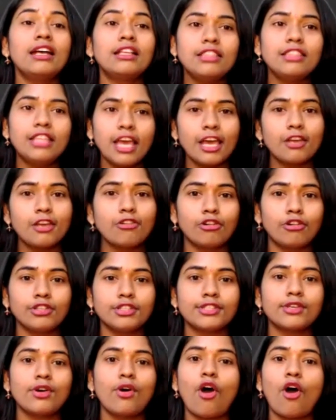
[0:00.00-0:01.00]
There
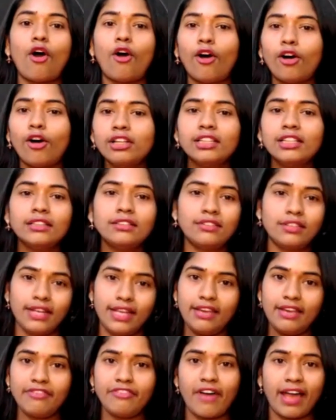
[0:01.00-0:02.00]
also all the
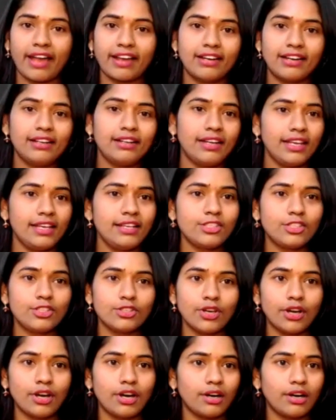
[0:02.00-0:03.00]
three faculties,
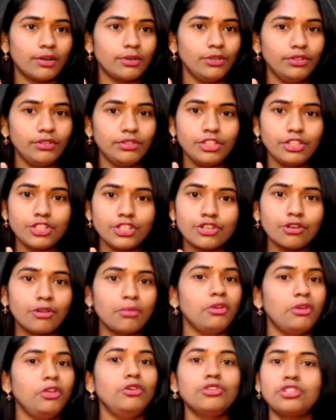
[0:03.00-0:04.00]
they
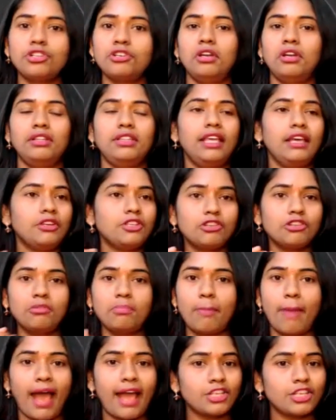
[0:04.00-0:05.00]
should
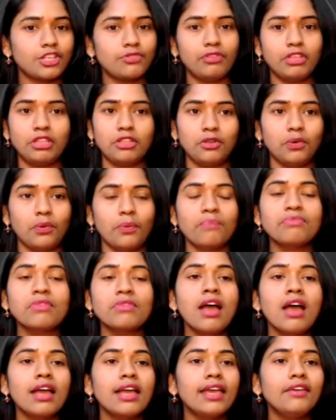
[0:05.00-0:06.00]
match with you.
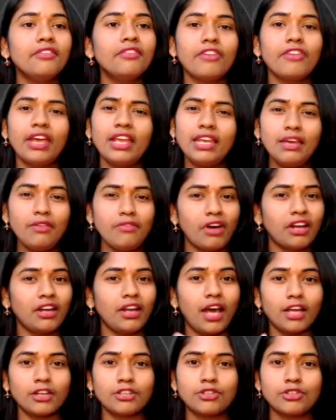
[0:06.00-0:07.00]
If any one
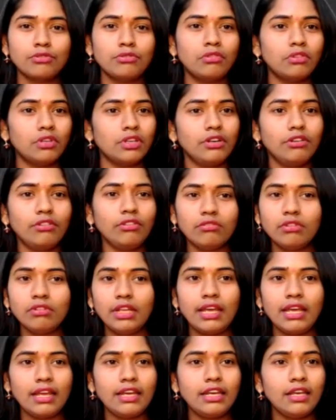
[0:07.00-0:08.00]
or two,
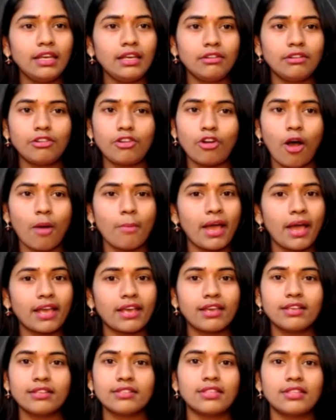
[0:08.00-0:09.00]
any
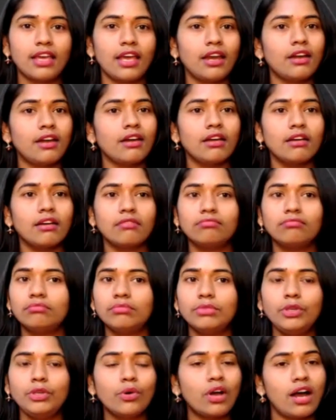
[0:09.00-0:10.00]
drawback is there,
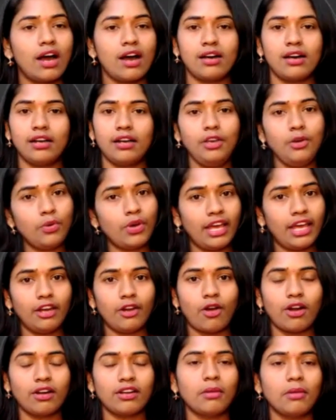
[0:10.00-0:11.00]
you
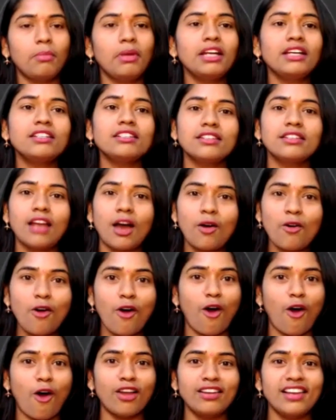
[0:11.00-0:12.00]
cannot. But now
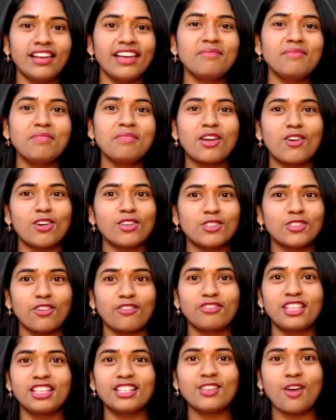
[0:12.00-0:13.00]
online, because
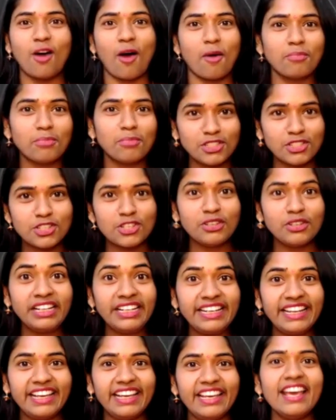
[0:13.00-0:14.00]
of this
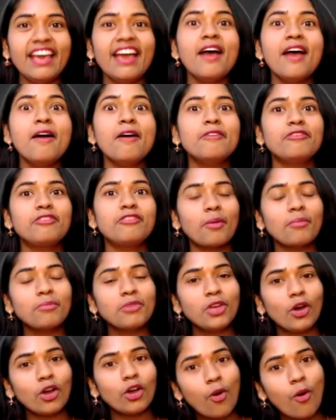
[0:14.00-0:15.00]
opportunity, from
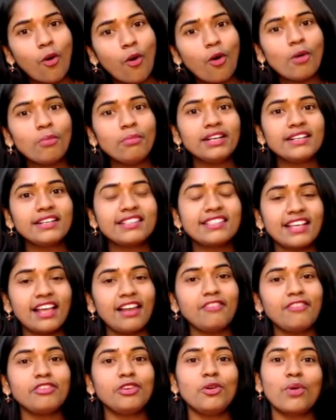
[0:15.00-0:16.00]
your home
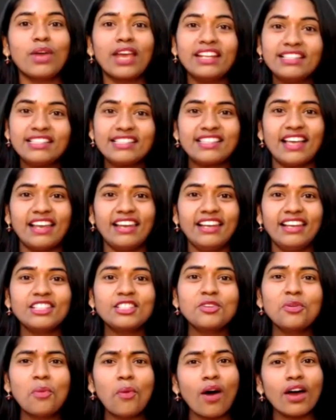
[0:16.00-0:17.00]
itself, you can
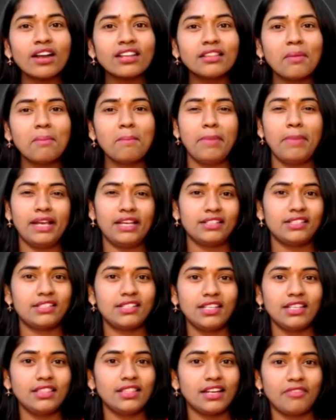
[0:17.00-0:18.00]
select who are the
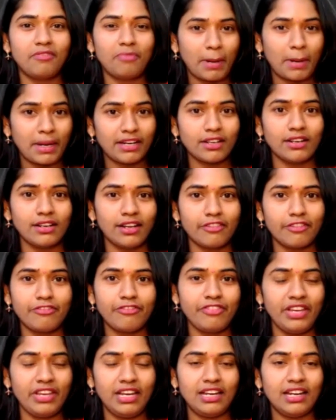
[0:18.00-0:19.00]
best in that particular
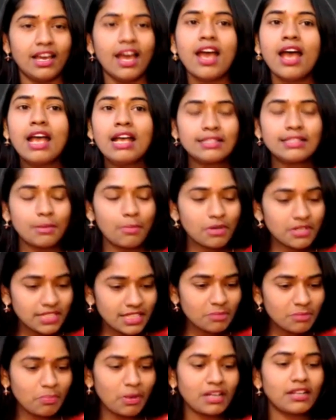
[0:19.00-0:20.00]
field. Suppose
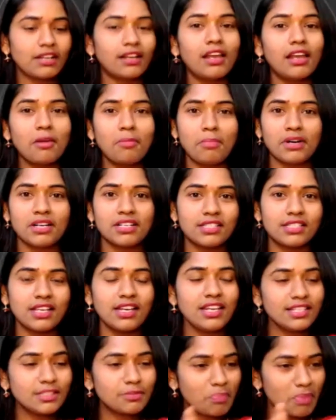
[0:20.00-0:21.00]
this particular
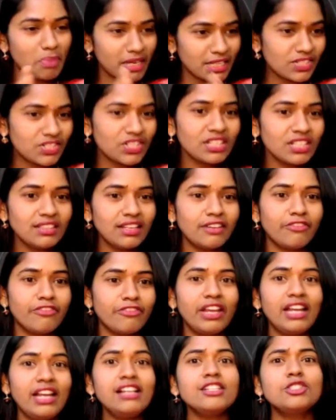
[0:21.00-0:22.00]
person is best in that
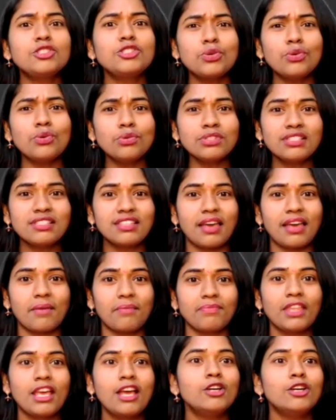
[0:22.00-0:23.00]
field, choose
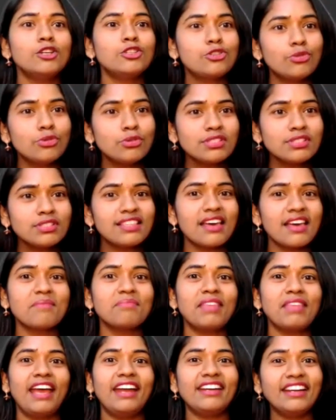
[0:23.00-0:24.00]
them,
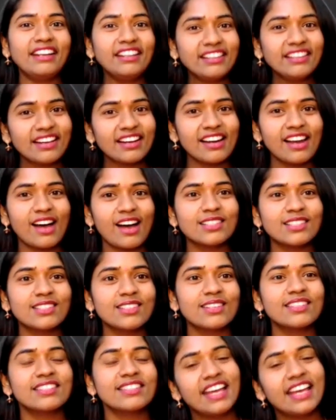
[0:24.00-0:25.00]
attend the
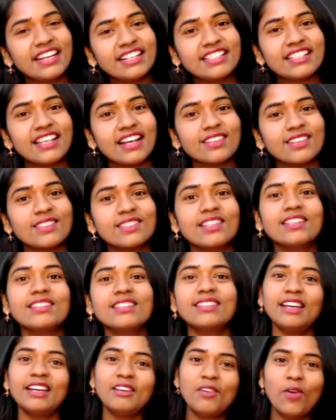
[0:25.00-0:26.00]
classes, get
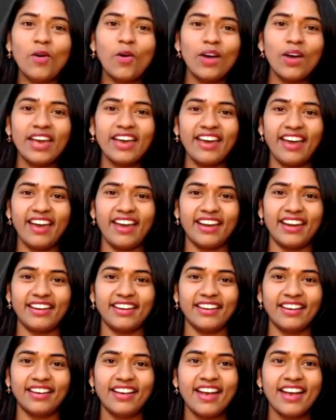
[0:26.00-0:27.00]
success, and go
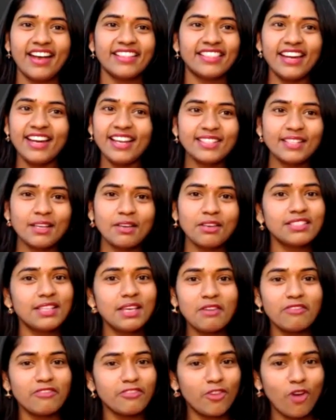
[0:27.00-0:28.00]
ahead. That is, I
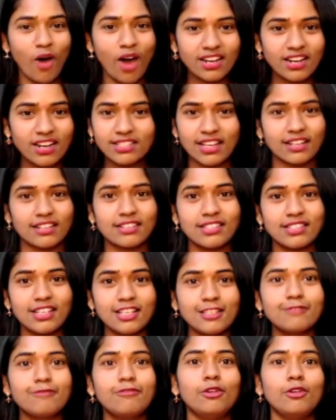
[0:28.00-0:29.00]
see, if you are
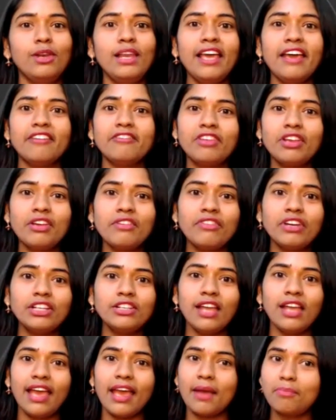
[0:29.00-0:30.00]
successful, everyone
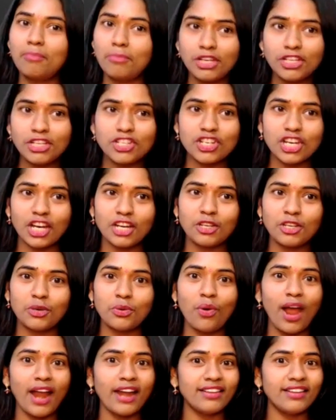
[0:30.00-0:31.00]
appreciate
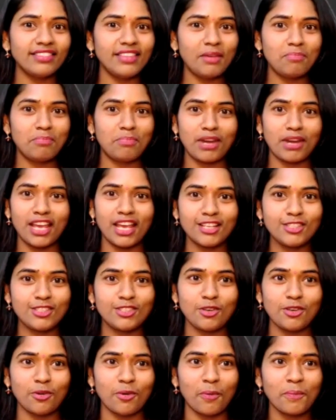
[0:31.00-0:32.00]
you and they
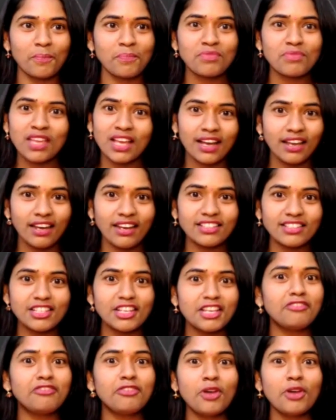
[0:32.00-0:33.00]
praise you. Correct.
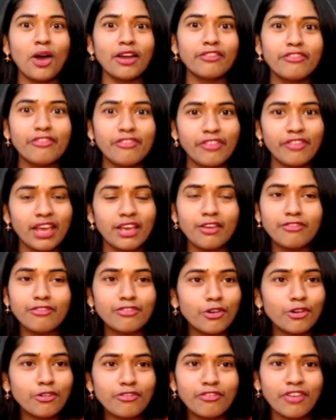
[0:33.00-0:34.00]
If
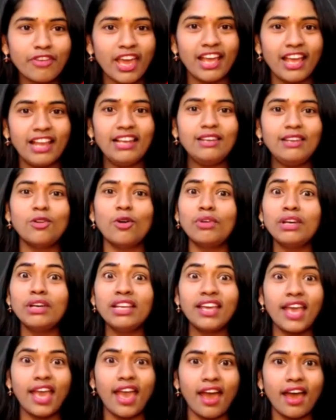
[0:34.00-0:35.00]
you fail, no
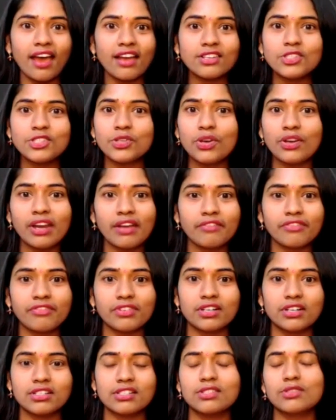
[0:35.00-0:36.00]
one cares your
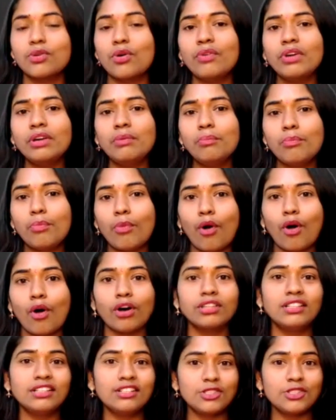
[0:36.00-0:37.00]
efforts, no one
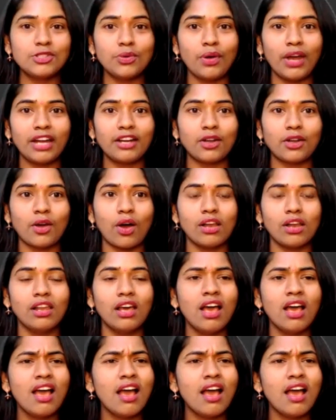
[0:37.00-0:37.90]
bothers you at all.